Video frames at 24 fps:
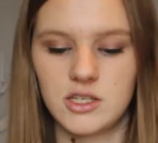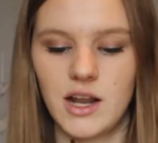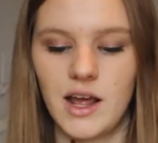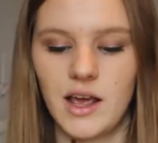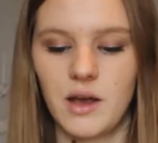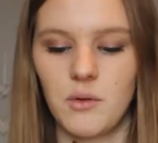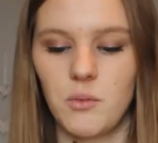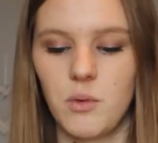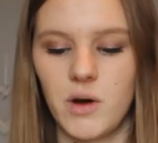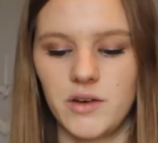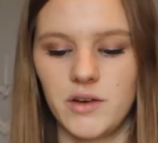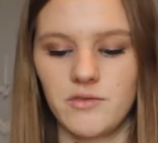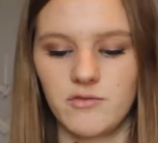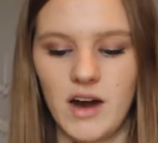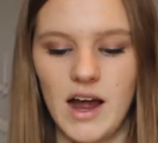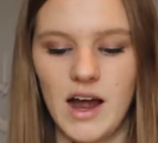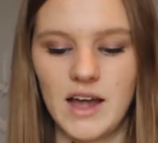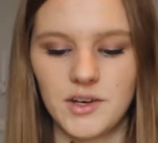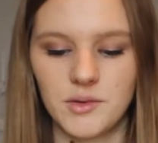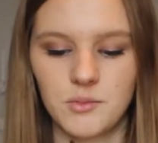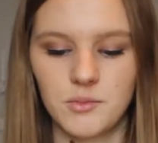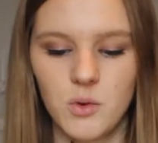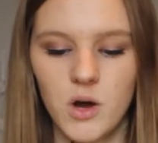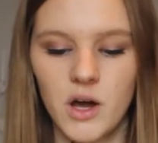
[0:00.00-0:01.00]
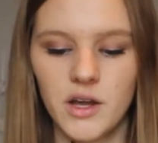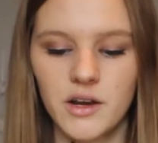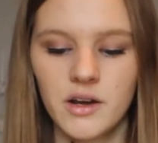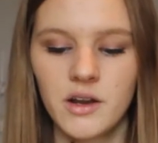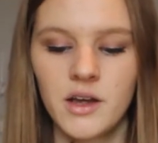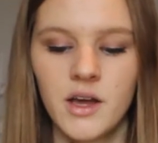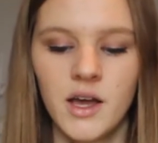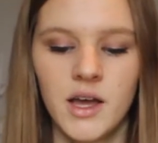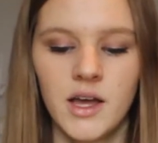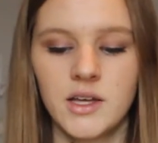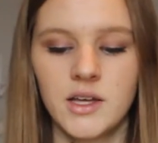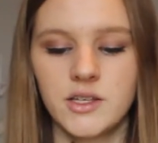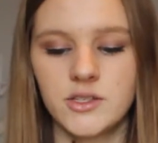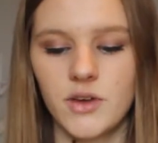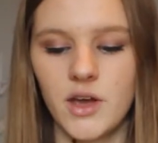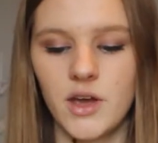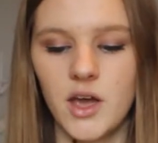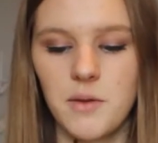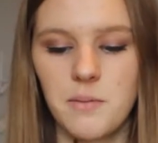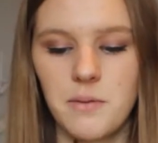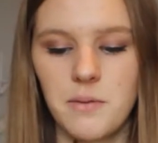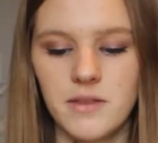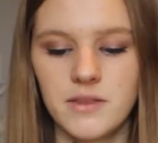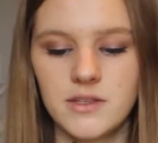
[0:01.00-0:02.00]
like one random one? So
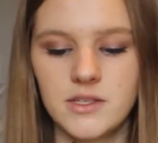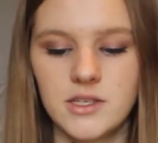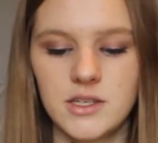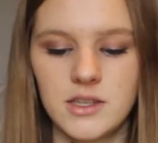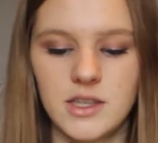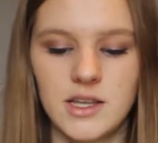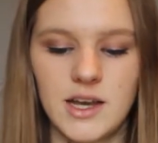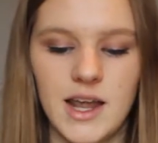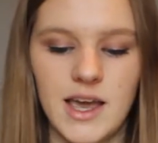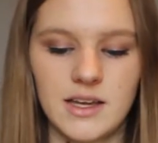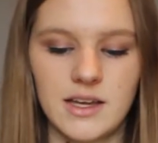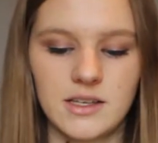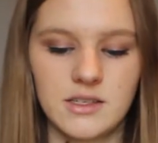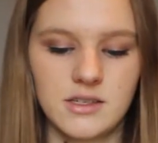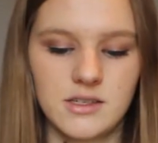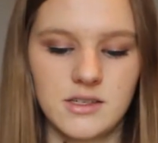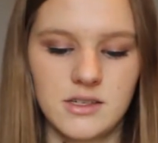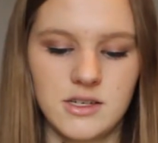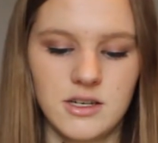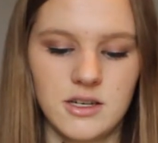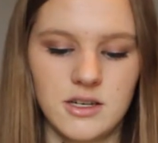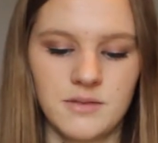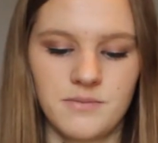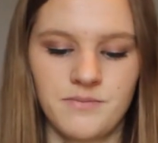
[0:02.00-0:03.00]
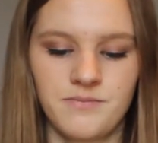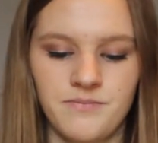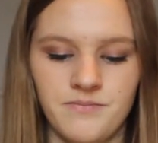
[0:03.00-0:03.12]
I opened the next